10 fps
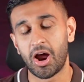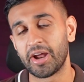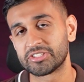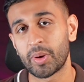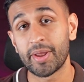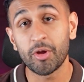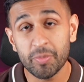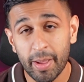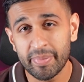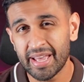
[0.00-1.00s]
Alright, so I know you
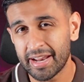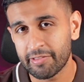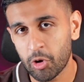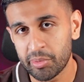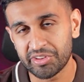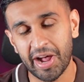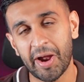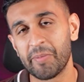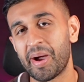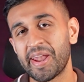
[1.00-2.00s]
might be getting a little bit
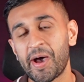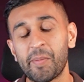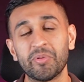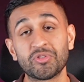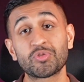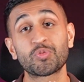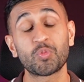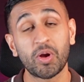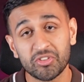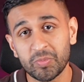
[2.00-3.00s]
tired by now, but
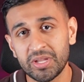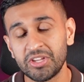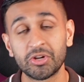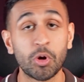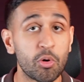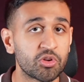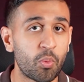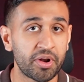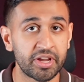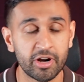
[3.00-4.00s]
trust me, you're going to
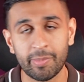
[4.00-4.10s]
want to hear